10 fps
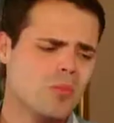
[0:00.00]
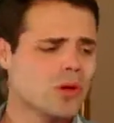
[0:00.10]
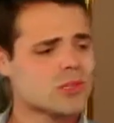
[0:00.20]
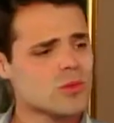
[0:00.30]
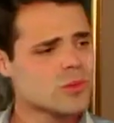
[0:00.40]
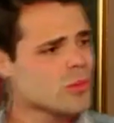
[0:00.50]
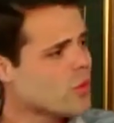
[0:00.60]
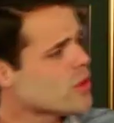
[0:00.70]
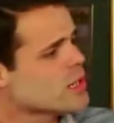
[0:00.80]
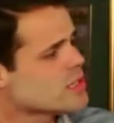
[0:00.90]
boys will be
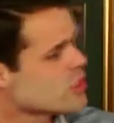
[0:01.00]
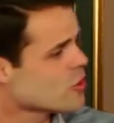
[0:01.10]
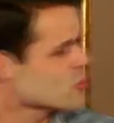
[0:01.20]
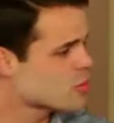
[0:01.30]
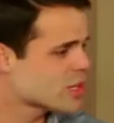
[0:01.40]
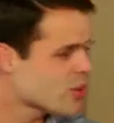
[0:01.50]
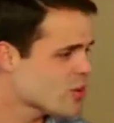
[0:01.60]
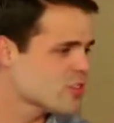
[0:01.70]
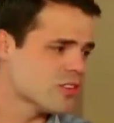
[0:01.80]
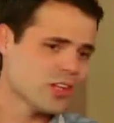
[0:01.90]
boys and girls will be
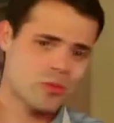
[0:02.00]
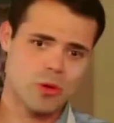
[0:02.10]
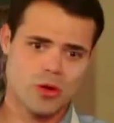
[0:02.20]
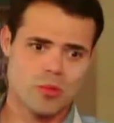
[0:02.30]
girls, and that's part of